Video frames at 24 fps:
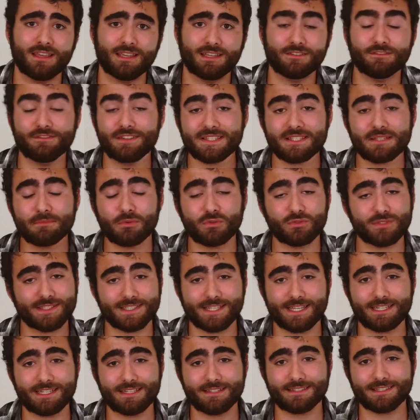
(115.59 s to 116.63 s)
Invisible
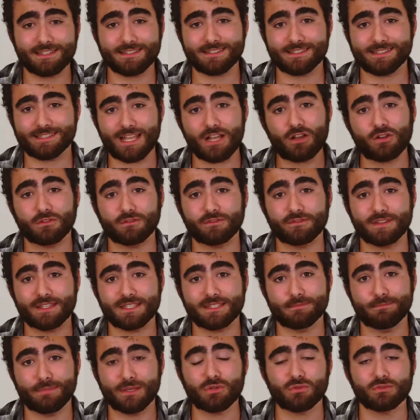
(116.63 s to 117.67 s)
Cities itself
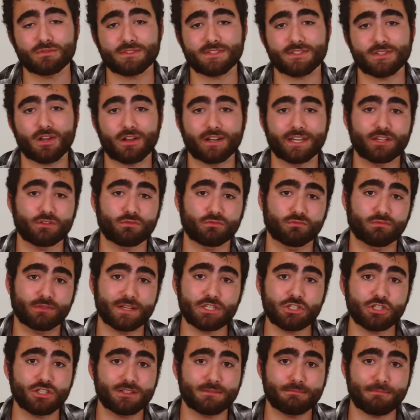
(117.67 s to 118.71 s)
is built on a
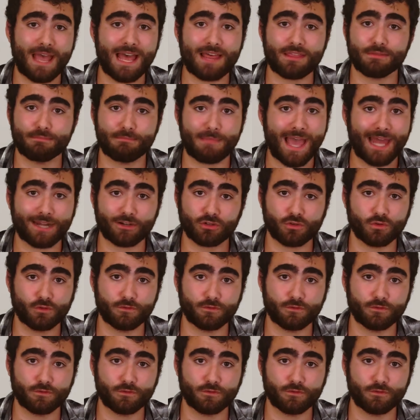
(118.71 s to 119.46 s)
rigid mathematical